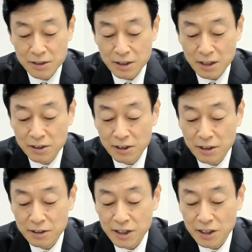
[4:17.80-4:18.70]
the
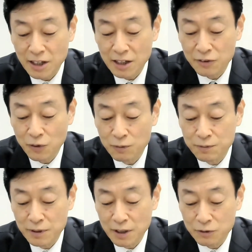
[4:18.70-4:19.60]
entire shutdown
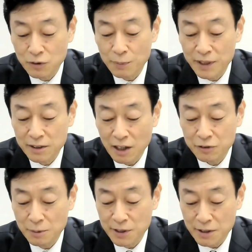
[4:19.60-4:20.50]
of economic
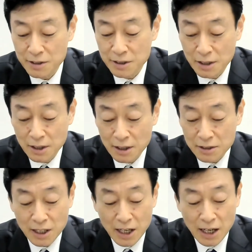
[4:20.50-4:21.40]
activities,
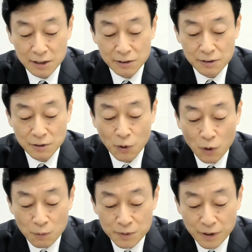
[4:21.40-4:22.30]

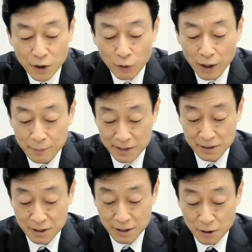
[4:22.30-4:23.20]
stay-at-home
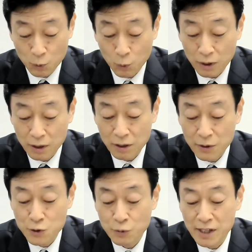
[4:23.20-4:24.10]
requirements, or
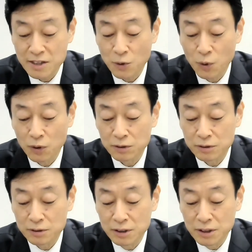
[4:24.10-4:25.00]
restraints on
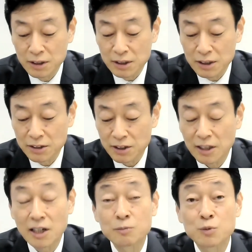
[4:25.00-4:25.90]

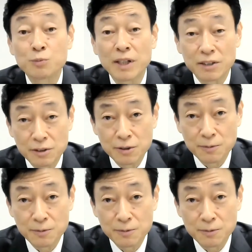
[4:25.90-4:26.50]
internal movement.